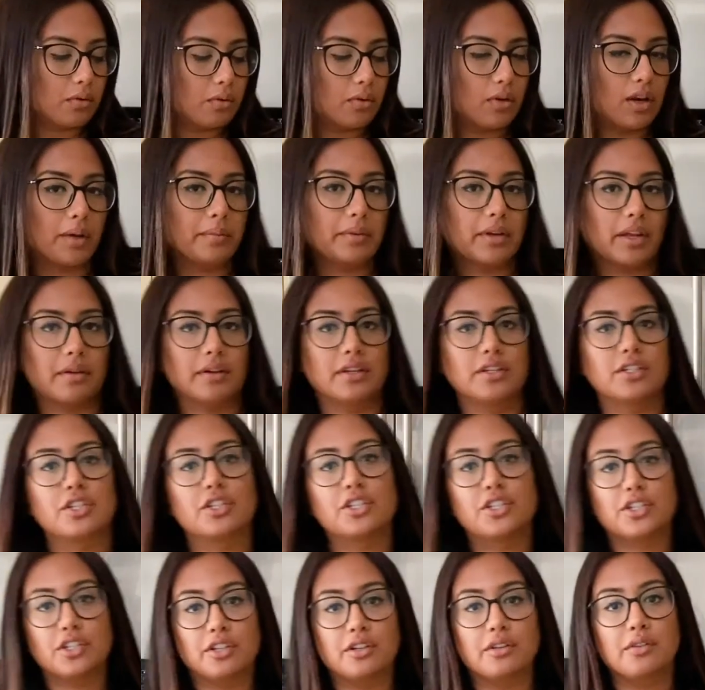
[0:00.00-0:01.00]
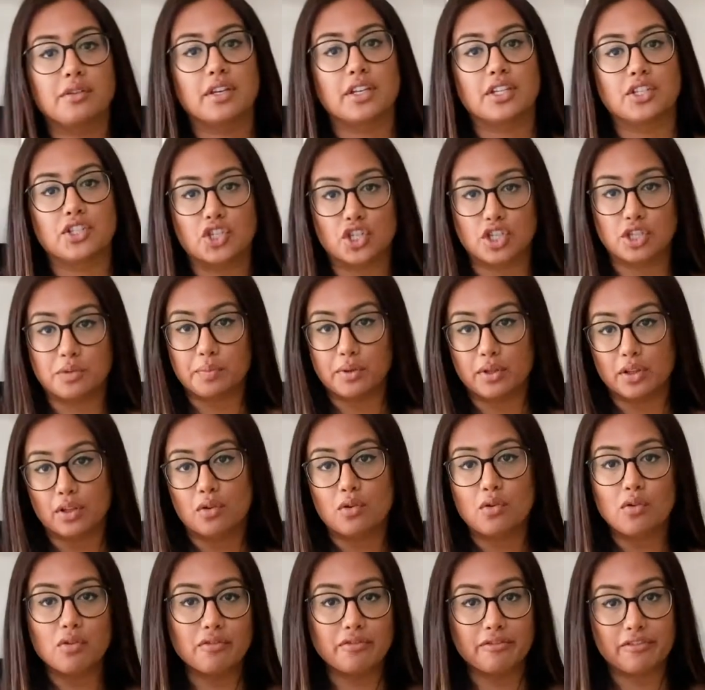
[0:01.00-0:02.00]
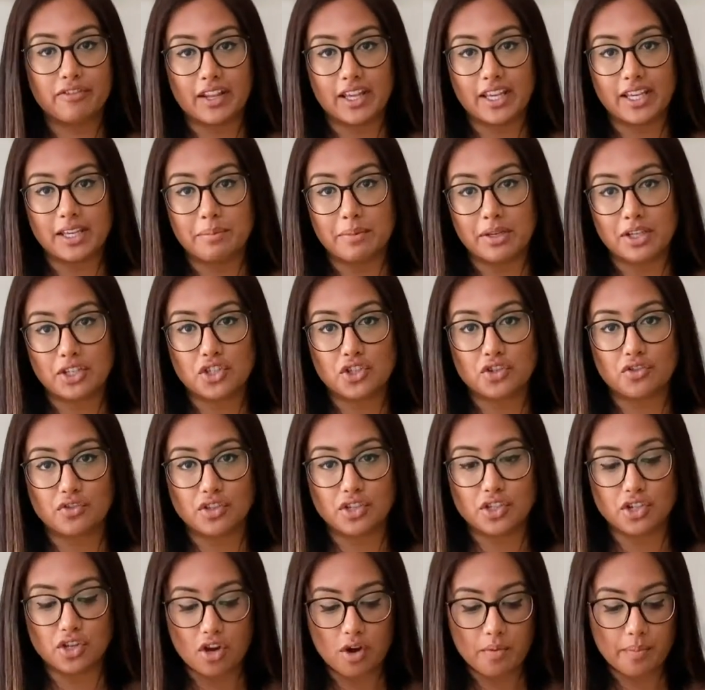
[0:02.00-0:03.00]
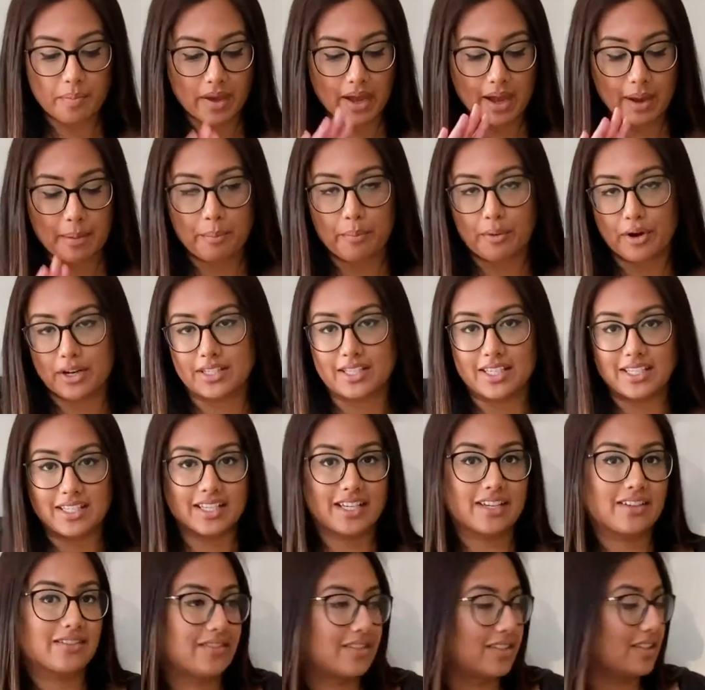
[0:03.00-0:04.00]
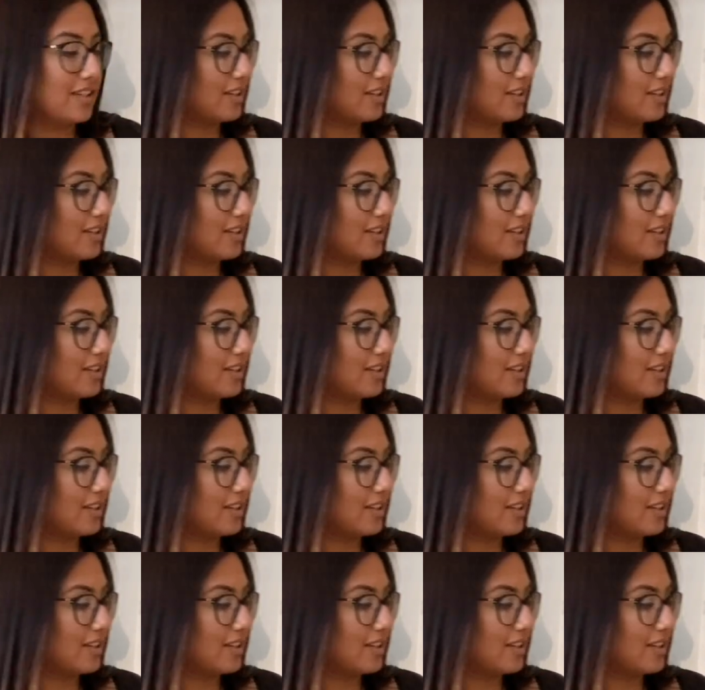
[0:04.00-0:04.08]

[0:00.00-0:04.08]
all I'm going to do is just put the cornflake mixture on top and press it down.